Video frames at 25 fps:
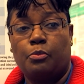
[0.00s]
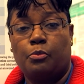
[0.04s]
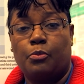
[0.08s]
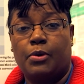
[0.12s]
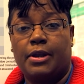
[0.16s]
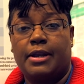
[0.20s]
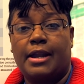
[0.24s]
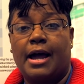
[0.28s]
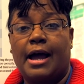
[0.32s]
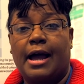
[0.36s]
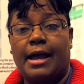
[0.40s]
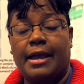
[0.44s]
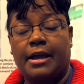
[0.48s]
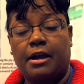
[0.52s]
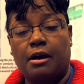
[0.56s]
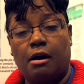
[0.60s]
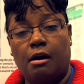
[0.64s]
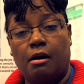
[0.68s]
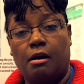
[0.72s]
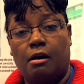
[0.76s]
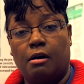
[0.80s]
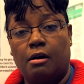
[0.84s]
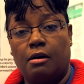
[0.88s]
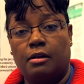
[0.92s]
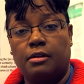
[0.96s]
When I
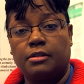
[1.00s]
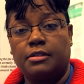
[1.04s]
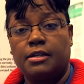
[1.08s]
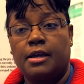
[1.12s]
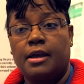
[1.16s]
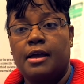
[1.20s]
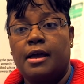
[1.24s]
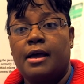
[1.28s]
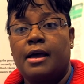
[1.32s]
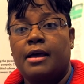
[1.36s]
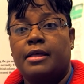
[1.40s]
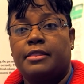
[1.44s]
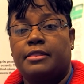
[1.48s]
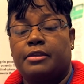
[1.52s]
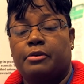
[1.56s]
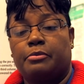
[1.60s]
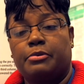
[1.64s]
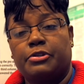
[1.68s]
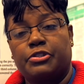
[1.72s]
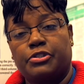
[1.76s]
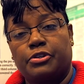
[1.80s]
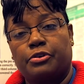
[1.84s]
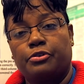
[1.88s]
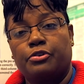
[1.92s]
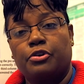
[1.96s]
called, there
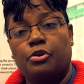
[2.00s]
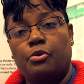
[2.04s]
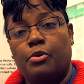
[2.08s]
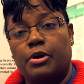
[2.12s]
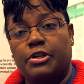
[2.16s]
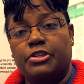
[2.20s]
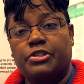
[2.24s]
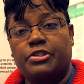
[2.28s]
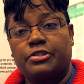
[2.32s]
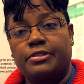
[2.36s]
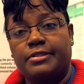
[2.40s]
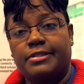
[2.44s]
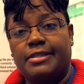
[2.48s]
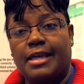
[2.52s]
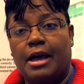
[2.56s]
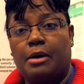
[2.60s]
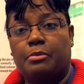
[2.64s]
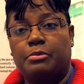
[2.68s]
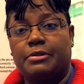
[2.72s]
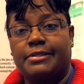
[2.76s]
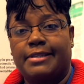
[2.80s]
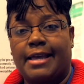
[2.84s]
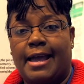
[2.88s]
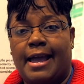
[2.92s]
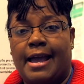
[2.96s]
were certain questions
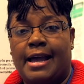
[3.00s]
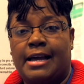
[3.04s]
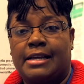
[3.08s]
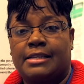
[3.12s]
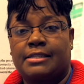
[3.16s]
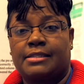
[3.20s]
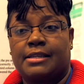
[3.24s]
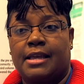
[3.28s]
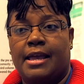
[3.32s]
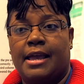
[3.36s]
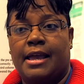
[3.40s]
that was asked,